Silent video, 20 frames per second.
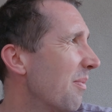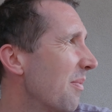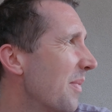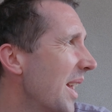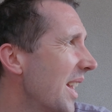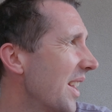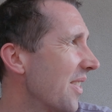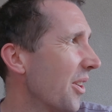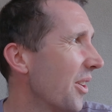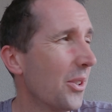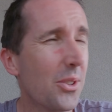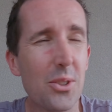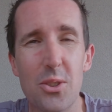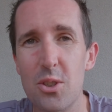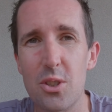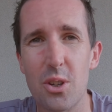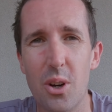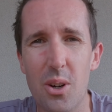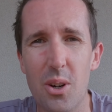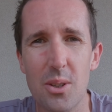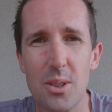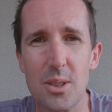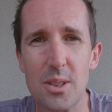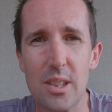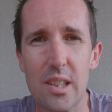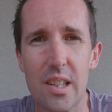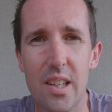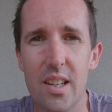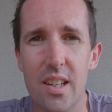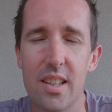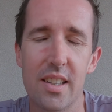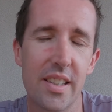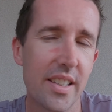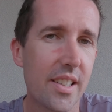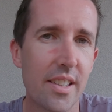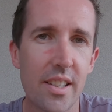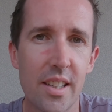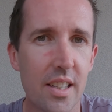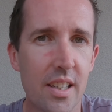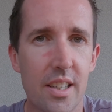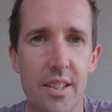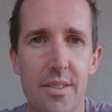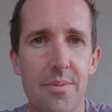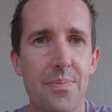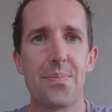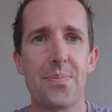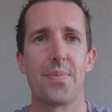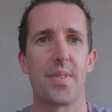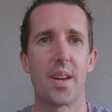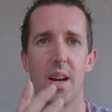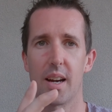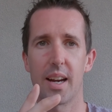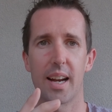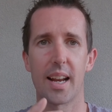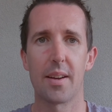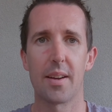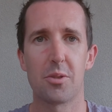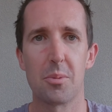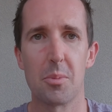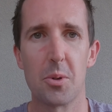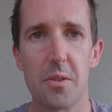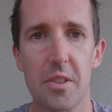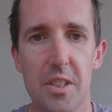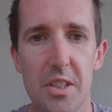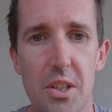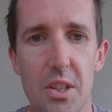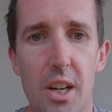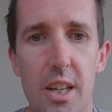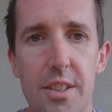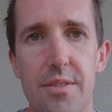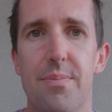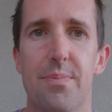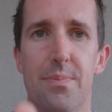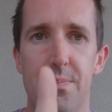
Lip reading: Man, those dogs. I'm gonna have to move inside.